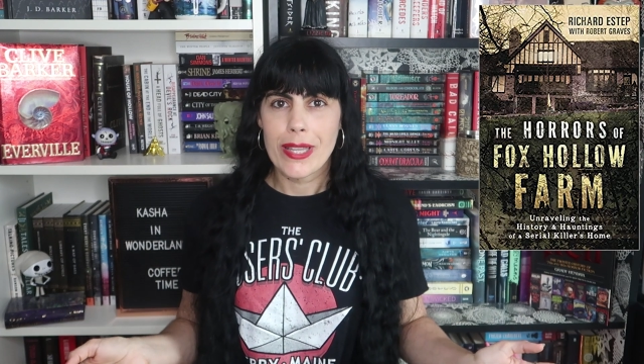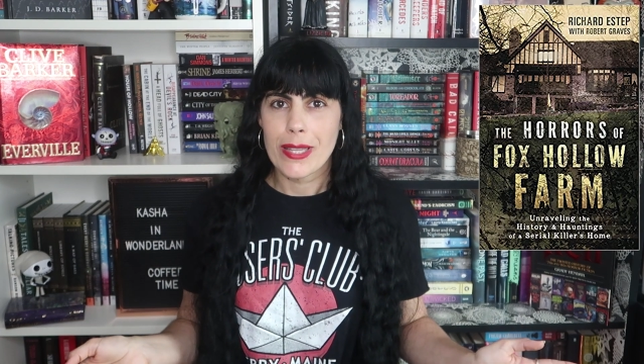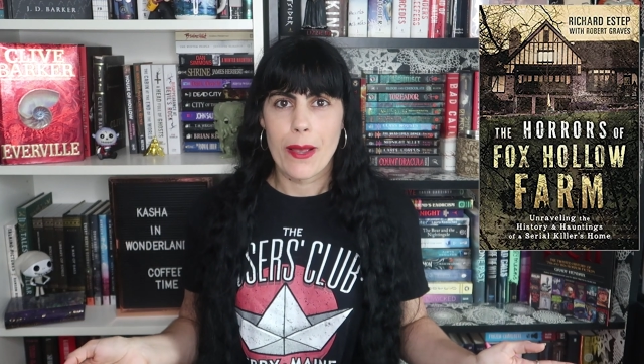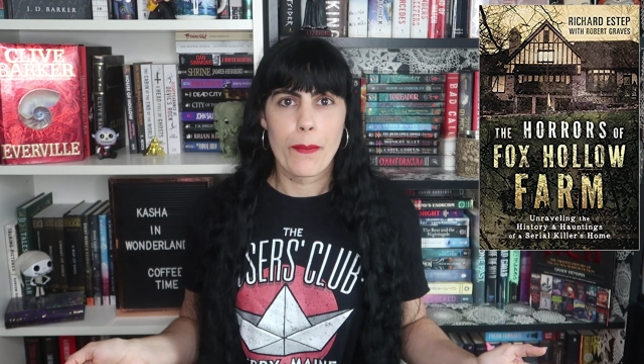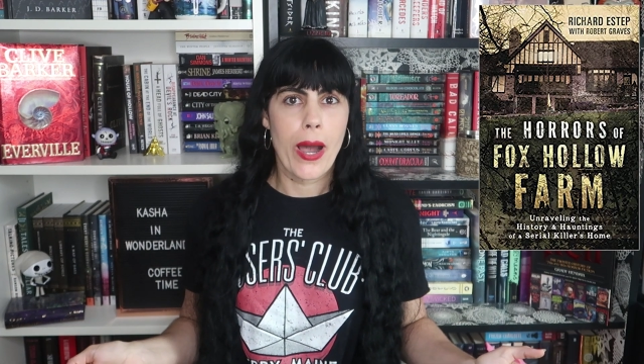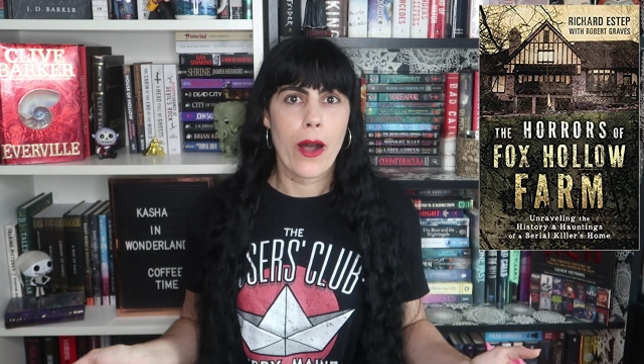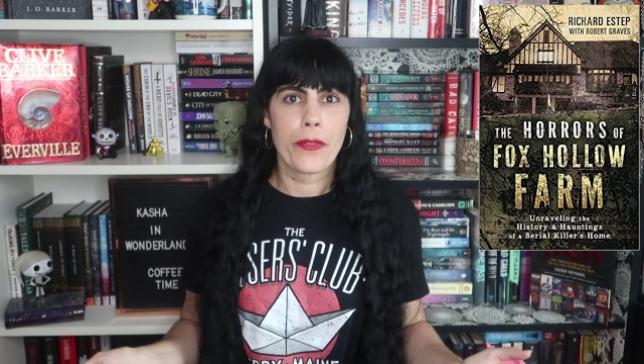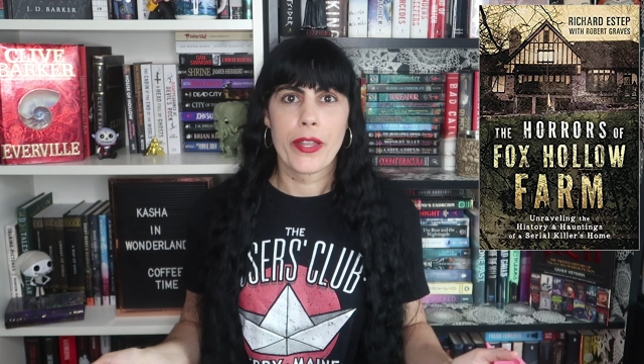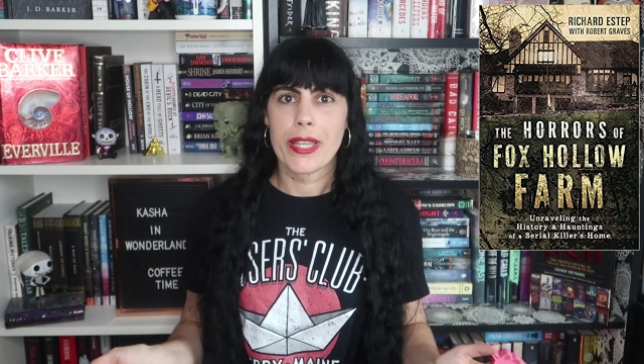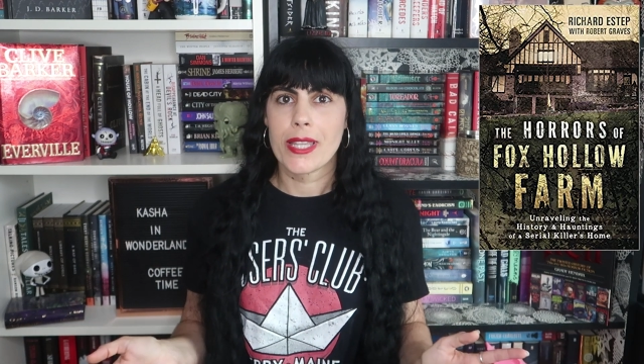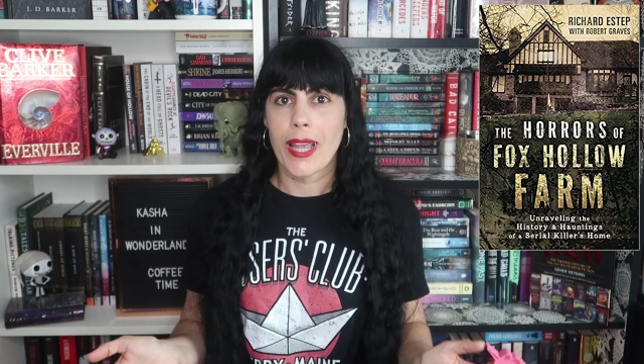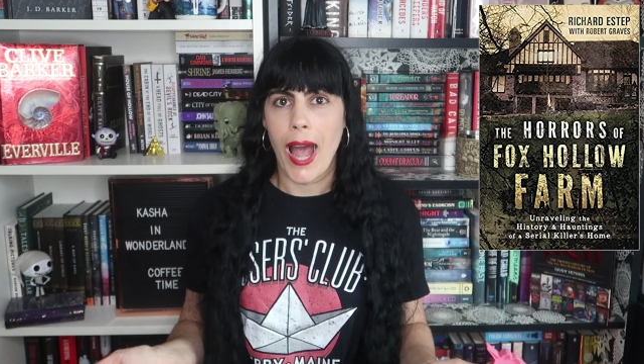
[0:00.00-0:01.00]
is about
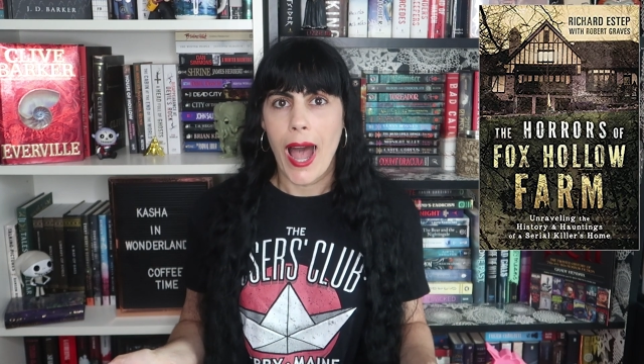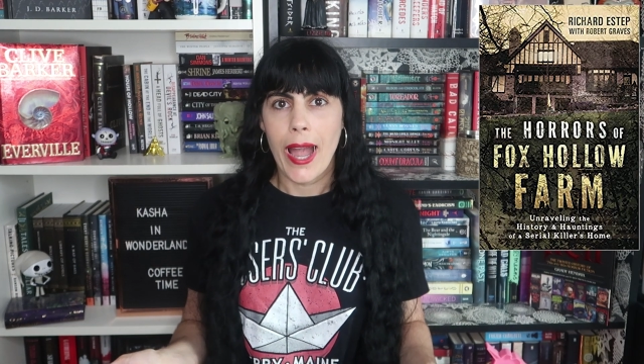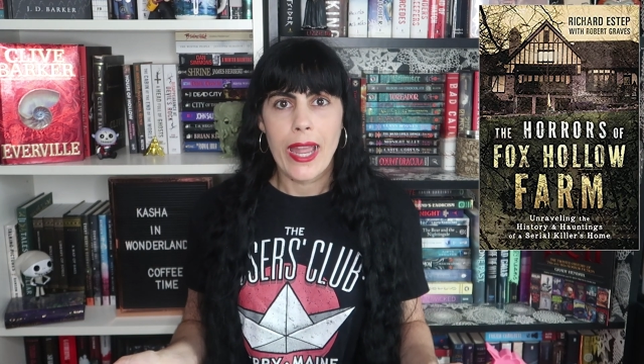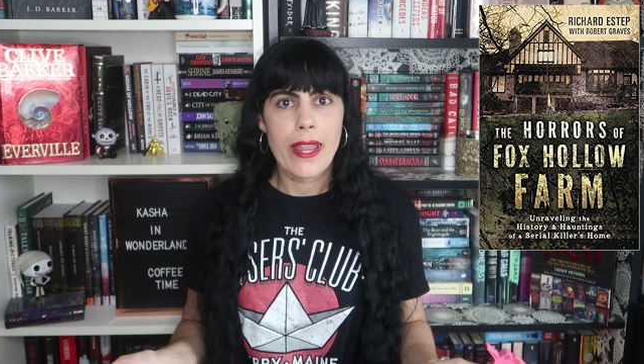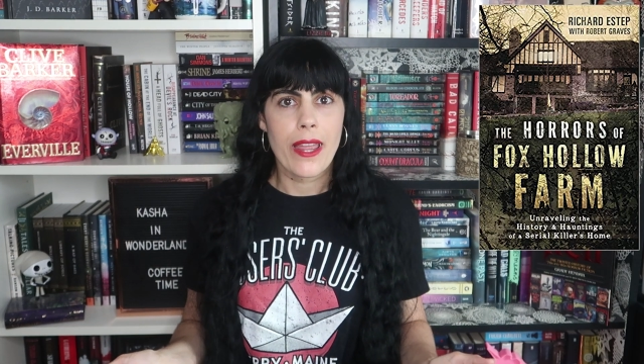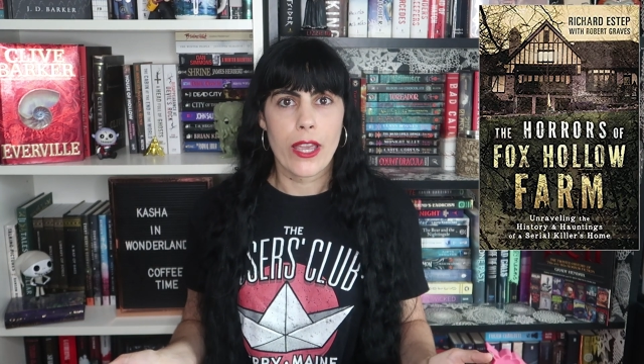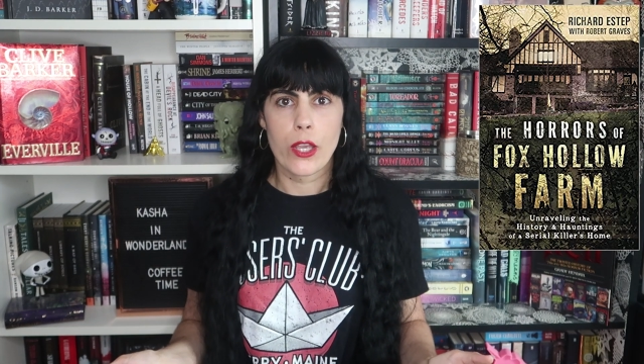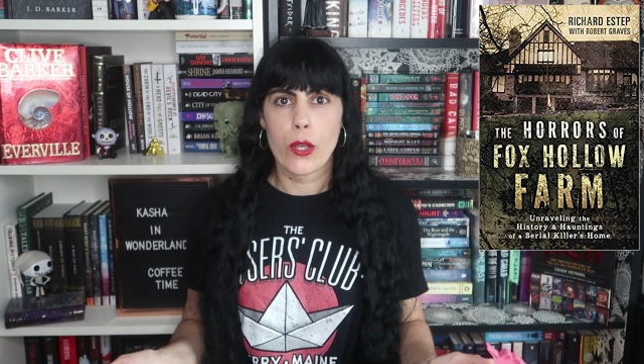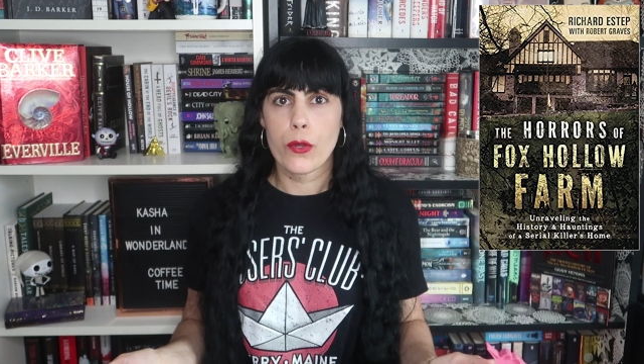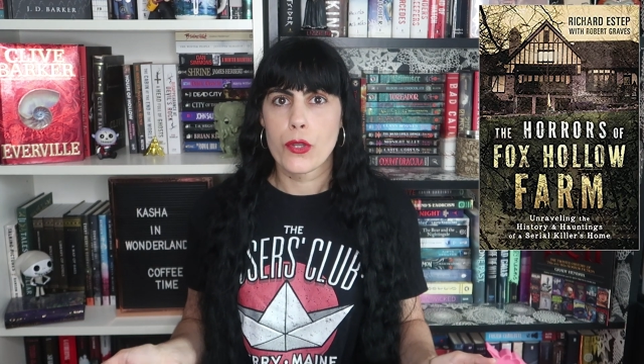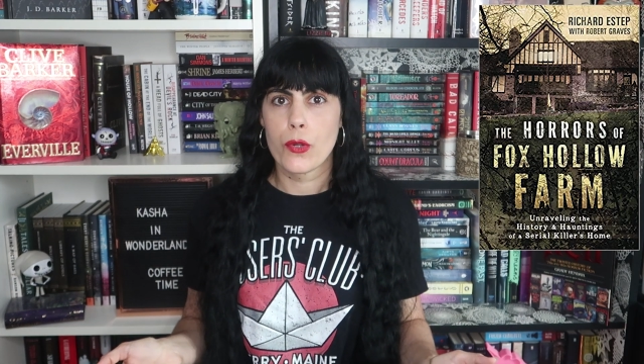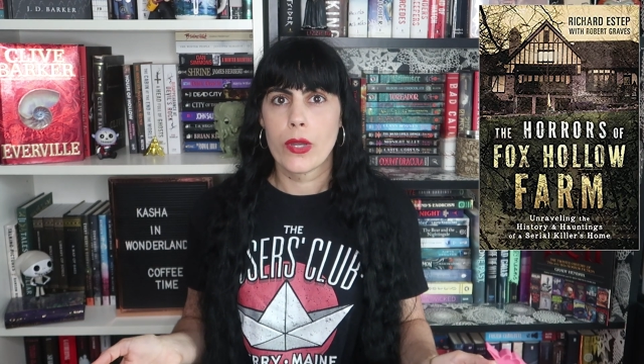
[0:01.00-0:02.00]
this guy that
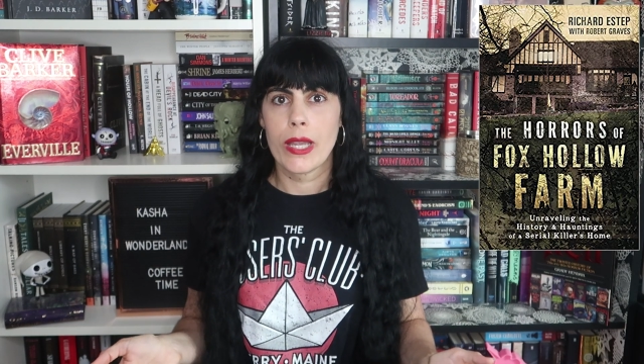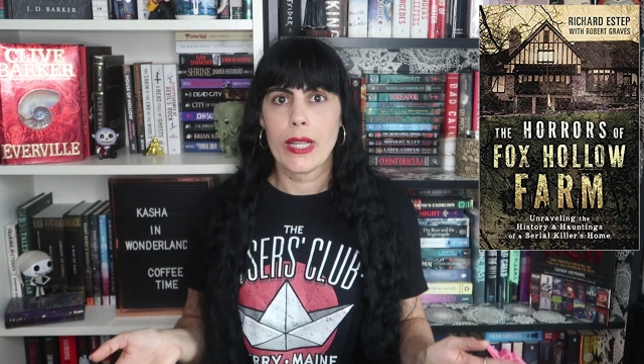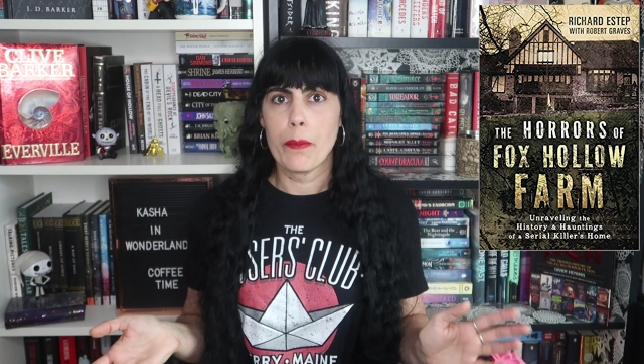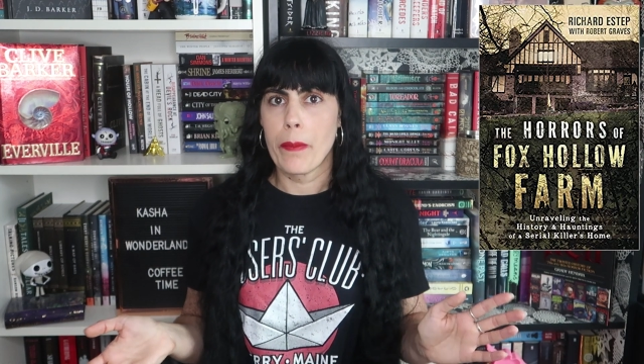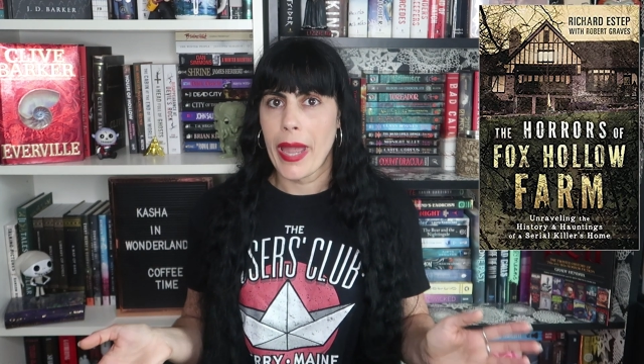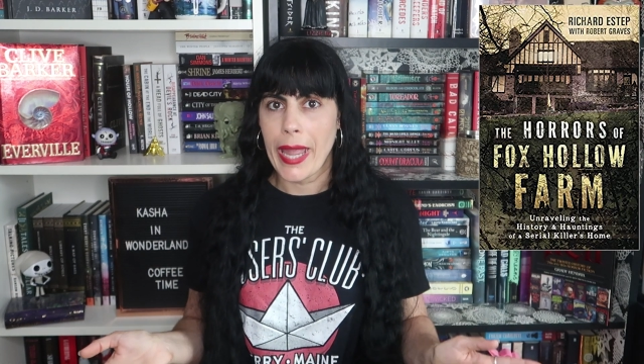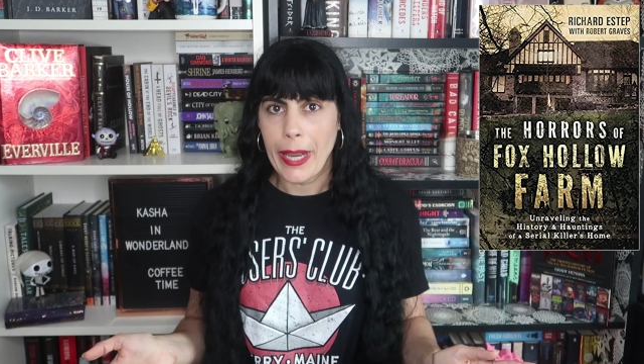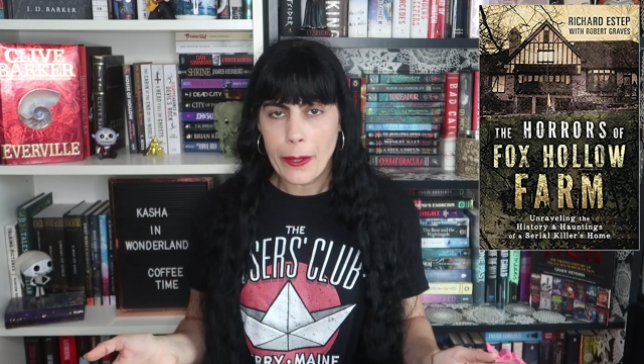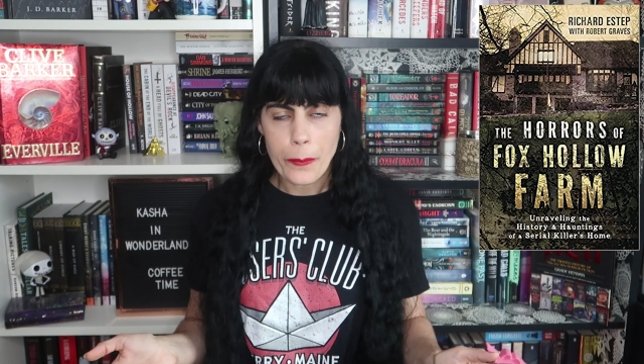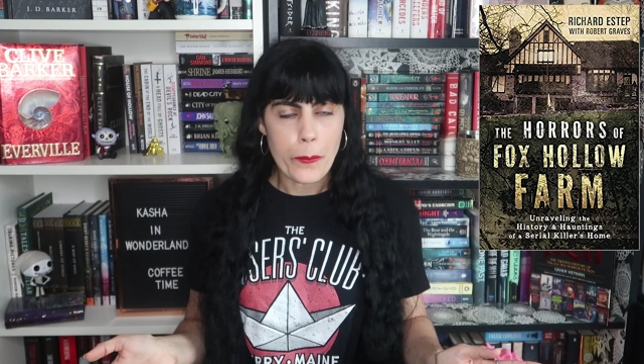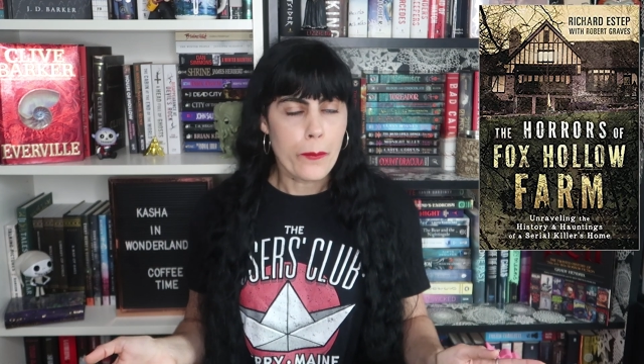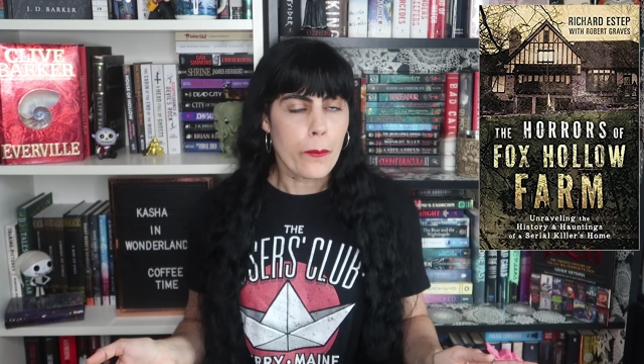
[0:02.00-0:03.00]
used to kill men